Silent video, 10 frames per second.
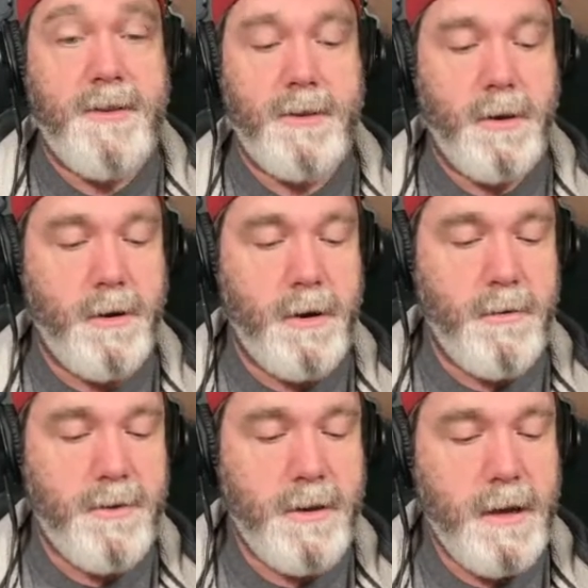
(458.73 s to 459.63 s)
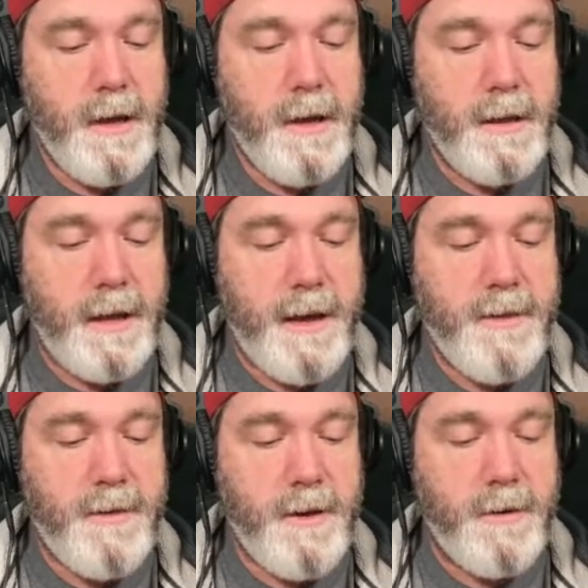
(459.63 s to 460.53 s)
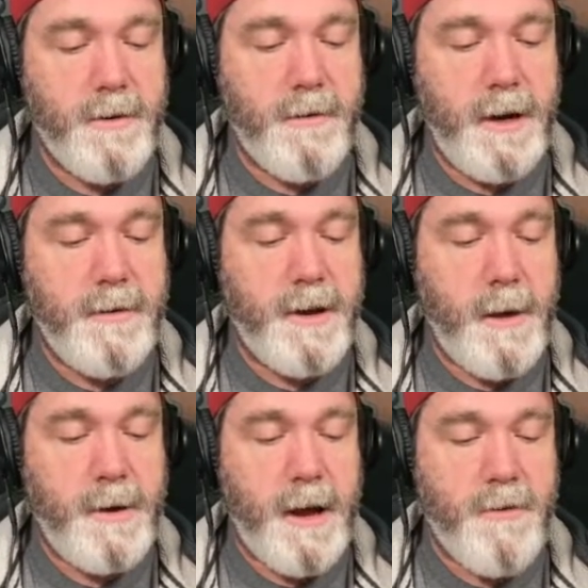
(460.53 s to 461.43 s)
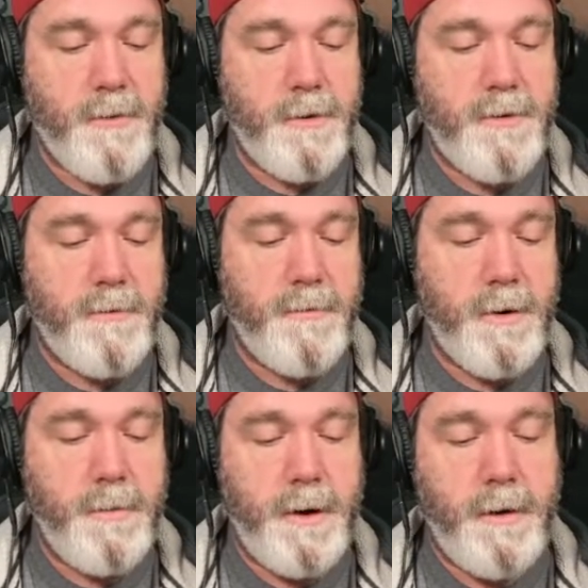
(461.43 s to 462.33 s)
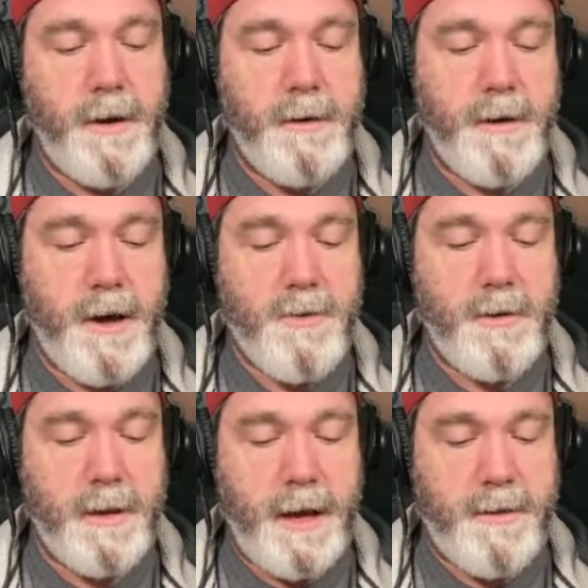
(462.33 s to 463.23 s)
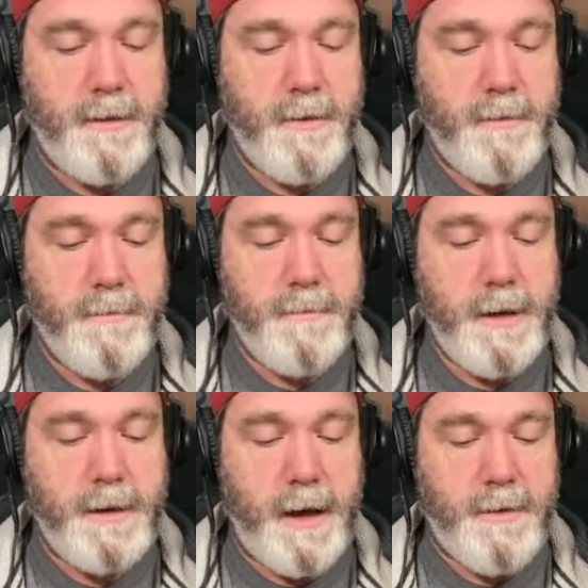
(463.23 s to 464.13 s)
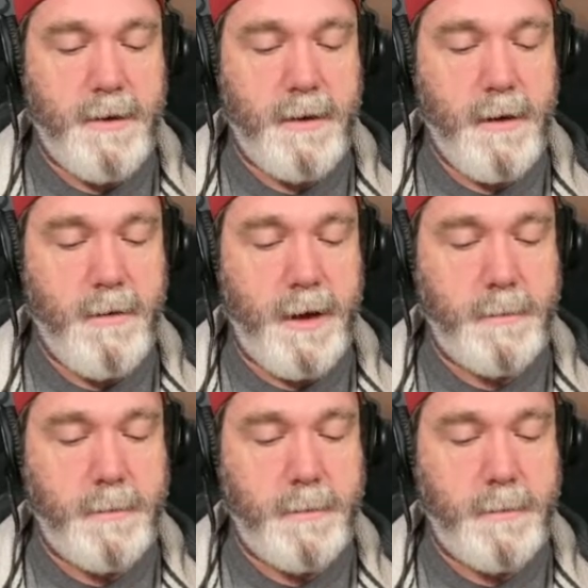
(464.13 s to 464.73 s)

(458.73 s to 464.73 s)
Logos, licensed under a Creative Commons Attribution 4.0 international license. Fantastic. Okay.